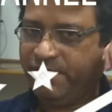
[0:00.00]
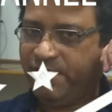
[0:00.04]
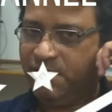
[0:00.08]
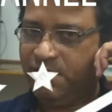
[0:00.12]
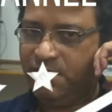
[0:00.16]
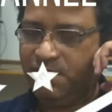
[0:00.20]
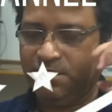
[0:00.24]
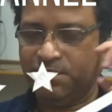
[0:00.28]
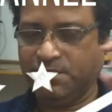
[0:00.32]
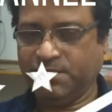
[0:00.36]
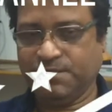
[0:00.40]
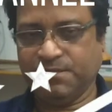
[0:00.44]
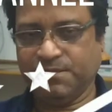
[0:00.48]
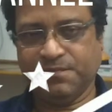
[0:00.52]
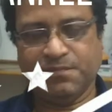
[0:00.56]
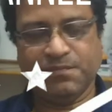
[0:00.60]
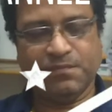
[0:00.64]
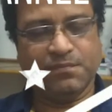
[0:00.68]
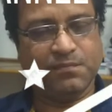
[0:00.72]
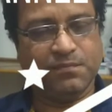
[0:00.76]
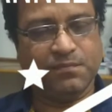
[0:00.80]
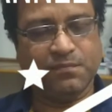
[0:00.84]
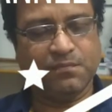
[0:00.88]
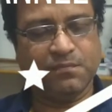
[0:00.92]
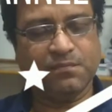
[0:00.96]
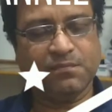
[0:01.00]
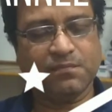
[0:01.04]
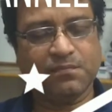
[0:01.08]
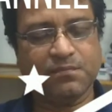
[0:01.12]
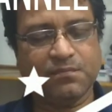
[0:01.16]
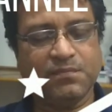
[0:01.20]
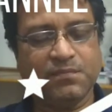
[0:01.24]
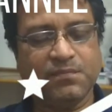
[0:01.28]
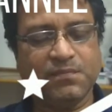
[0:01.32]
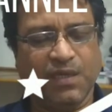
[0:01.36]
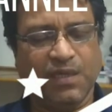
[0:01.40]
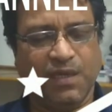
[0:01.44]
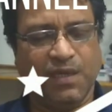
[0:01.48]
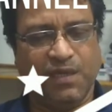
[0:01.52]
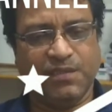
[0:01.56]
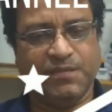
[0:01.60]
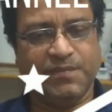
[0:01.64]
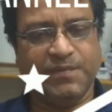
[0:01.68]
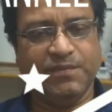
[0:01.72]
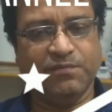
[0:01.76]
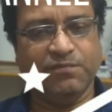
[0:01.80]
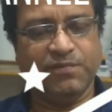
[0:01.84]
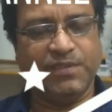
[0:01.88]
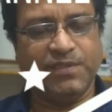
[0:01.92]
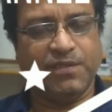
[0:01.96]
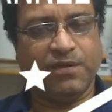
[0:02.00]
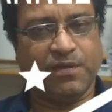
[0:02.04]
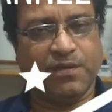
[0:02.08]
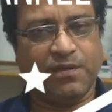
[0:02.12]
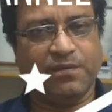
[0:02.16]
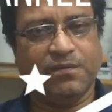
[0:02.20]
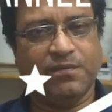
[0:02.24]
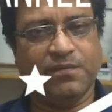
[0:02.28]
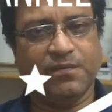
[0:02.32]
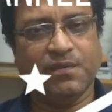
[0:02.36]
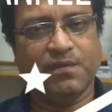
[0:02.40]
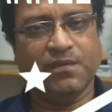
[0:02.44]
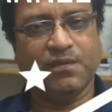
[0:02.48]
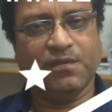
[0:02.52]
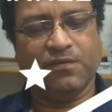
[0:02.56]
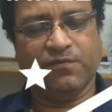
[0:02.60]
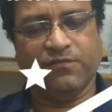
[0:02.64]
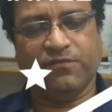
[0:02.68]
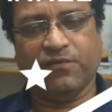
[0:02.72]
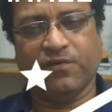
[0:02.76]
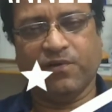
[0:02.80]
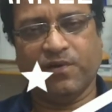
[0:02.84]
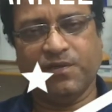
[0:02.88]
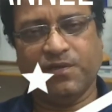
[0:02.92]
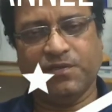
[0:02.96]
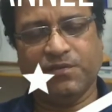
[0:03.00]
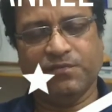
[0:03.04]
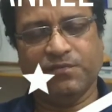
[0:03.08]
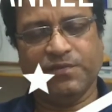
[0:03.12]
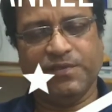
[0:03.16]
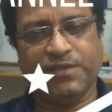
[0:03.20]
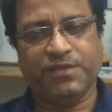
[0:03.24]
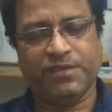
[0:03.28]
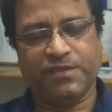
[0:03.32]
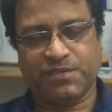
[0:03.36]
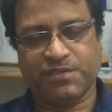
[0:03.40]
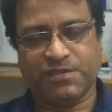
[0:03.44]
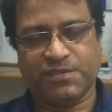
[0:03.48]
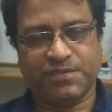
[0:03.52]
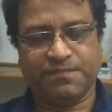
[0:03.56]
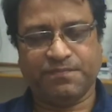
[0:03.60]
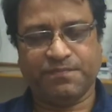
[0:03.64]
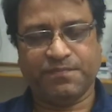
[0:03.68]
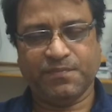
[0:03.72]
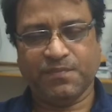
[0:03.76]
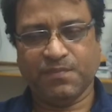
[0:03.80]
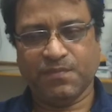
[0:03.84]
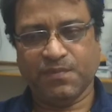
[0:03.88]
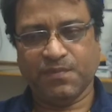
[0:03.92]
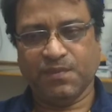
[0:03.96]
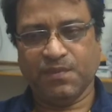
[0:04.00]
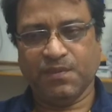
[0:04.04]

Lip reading: fund has been withdrawn for 2 years.